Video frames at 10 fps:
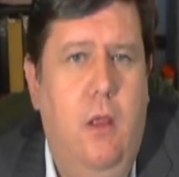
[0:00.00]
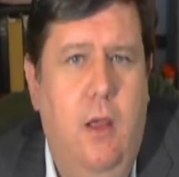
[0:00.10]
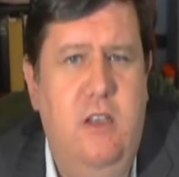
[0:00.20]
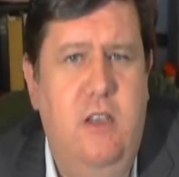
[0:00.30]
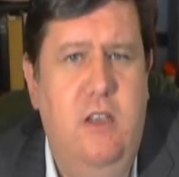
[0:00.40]

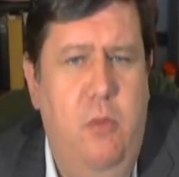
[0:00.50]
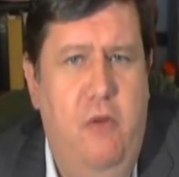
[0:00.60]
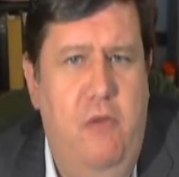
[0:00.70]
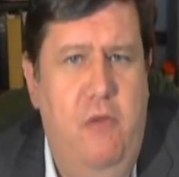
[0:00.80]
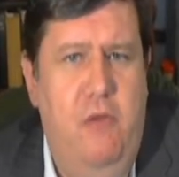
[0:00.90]
As the number
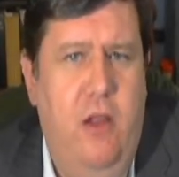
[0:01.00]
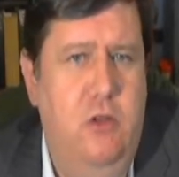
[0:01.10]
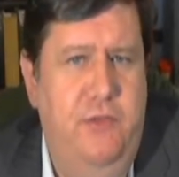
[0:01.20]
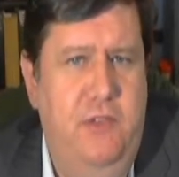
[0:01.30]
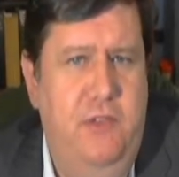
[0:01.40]
of
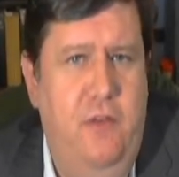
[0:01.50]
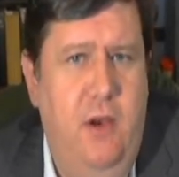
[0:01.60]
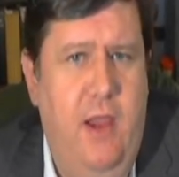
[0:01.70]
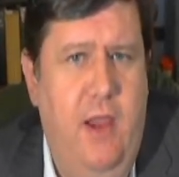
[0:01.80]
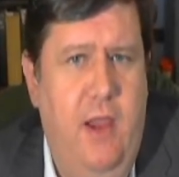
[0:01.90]
records of
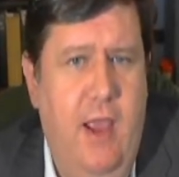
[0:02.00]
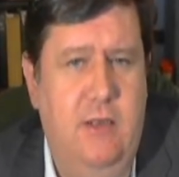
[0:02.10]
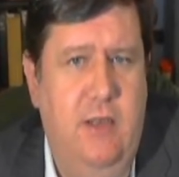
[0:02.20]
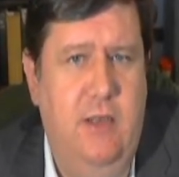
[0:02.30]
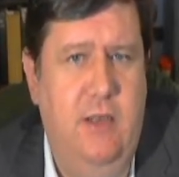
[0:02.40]
different
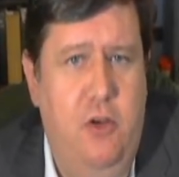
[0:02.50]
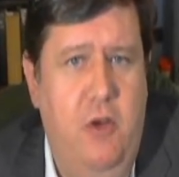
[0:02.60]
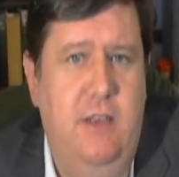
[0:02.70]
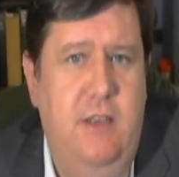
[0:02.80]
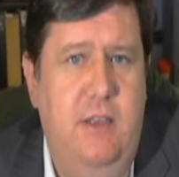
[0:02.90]
cases
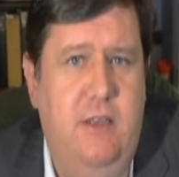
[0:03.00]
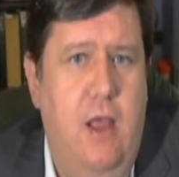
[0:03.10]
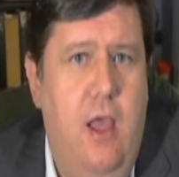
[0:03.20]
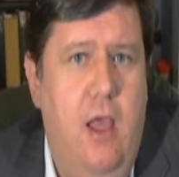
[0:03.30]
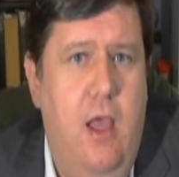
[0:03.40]

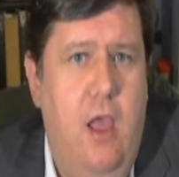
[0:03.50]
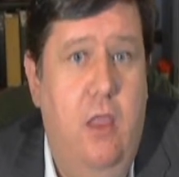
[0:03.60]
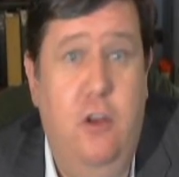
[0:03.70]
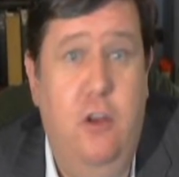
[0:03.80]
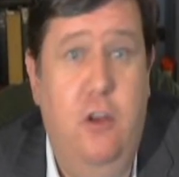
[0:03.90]
increased,
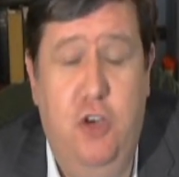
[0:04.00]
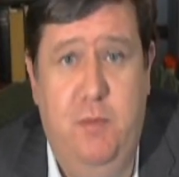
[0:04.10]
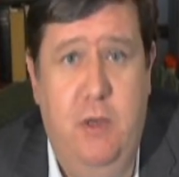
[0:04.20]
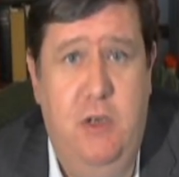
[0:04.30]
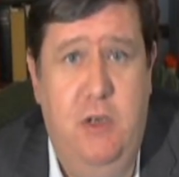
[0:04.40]
the
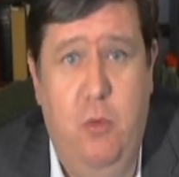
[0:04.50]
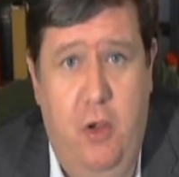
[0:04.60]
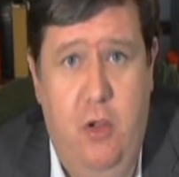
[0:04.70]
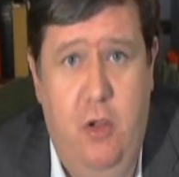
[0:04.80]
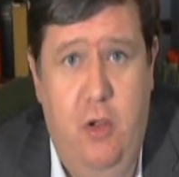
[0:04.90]
judgments that
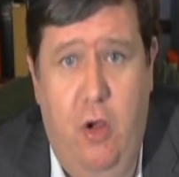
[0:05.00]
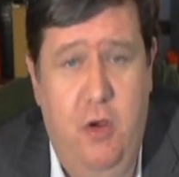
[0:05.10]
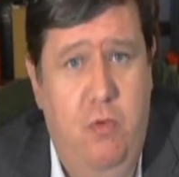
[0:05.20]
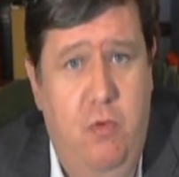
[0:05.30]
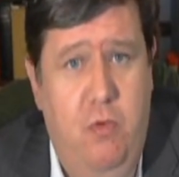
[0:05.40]
were
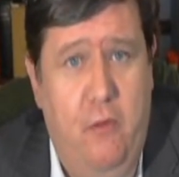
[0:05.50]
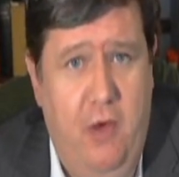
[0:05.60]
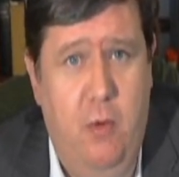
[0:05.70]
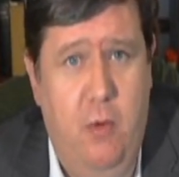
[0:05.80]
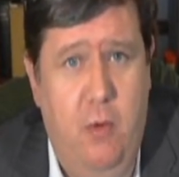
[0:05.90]
recorded were
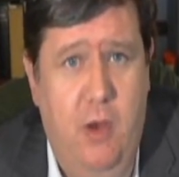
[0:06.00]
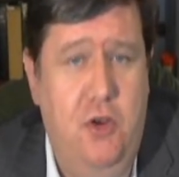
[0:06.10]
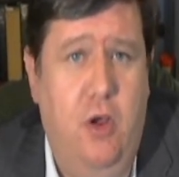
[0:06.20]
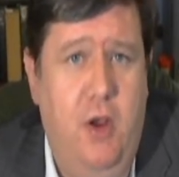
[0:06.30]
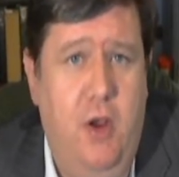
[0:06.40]
frequently
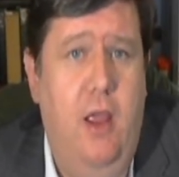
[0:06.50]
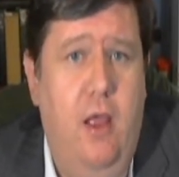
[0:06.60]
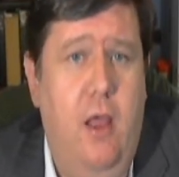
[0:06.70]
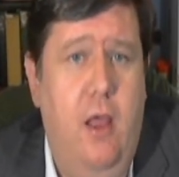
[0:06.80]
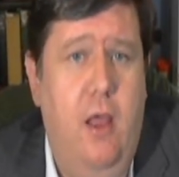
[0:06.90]
shorter
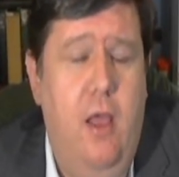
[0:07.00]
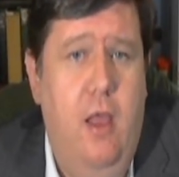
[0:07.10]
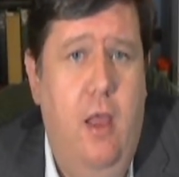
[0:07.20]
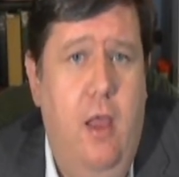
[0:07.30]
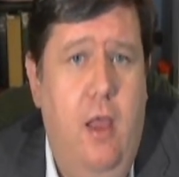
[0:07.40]

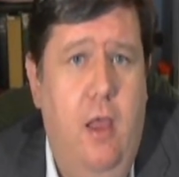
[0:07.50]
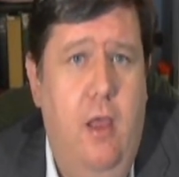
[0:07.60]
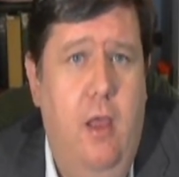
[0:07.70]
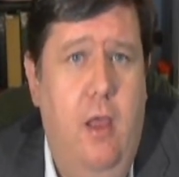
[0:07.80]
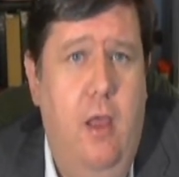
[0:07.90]

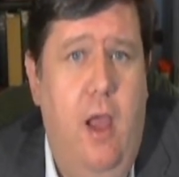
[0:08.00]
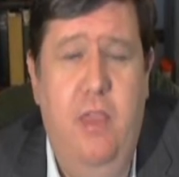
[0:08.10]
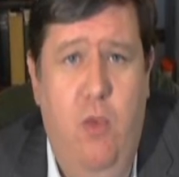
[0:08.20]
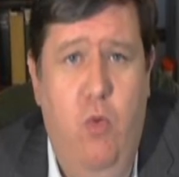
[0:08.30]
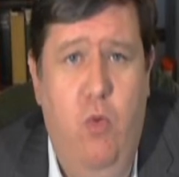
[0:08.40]
and
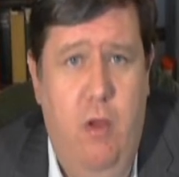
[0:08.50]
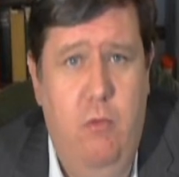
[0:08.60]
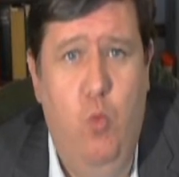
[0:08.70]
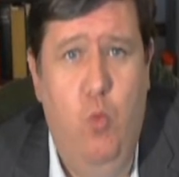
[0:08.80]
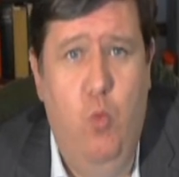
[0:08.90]
they were
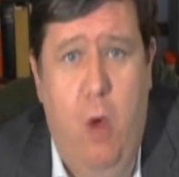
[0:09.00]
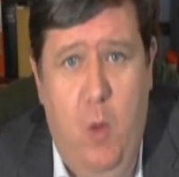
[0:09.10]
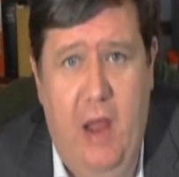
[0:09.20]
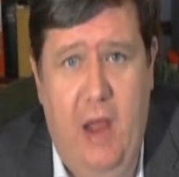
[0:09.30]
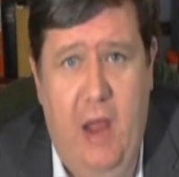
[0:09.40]
more
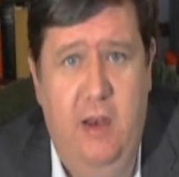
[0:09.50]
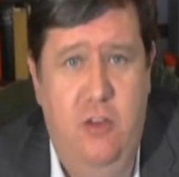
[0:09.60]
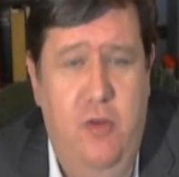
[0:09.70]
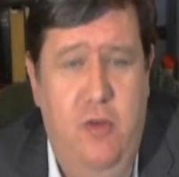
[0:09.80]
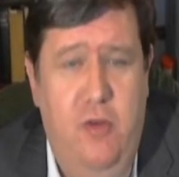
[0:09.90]
widely
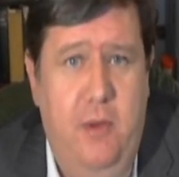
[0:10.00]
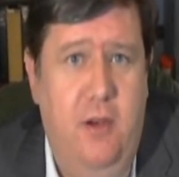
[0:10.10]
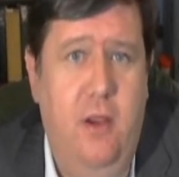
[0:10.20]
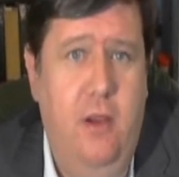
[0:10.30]
distributed.